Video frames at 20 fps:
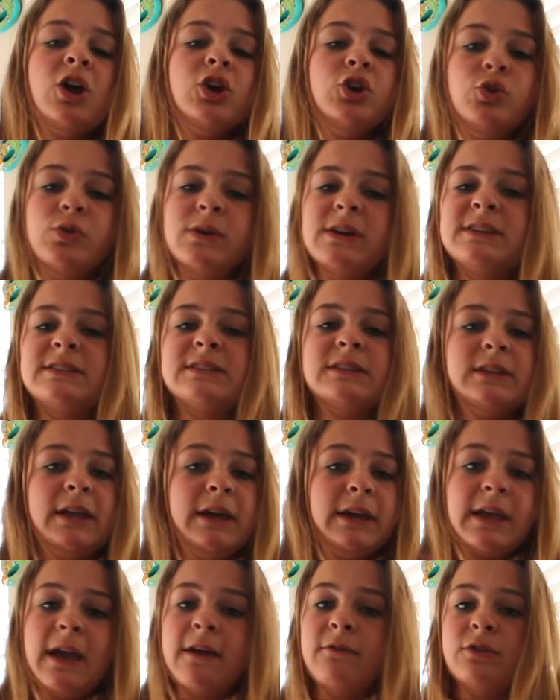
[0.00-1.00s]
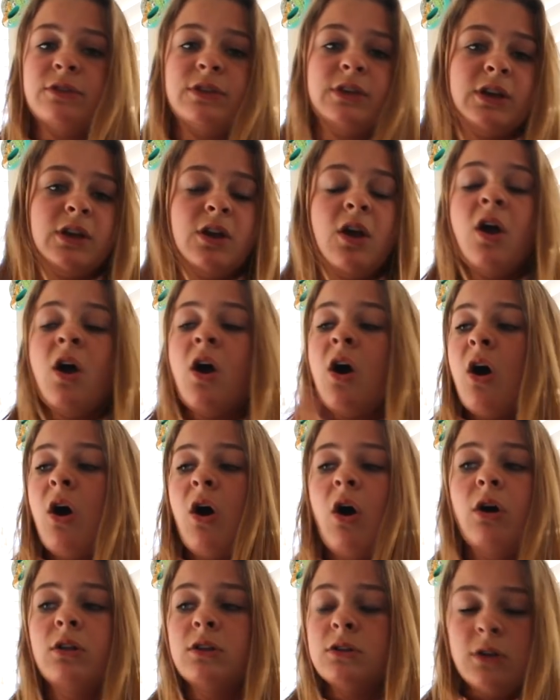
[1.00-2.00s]
grease and, like, everything
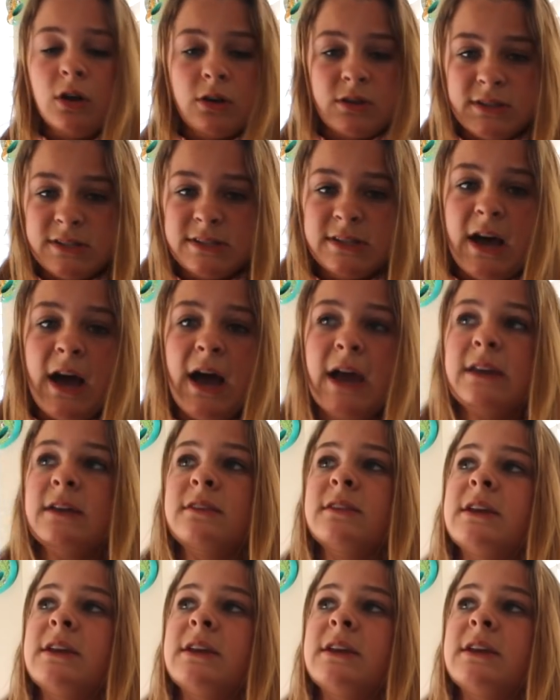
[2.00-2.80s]
all along the side,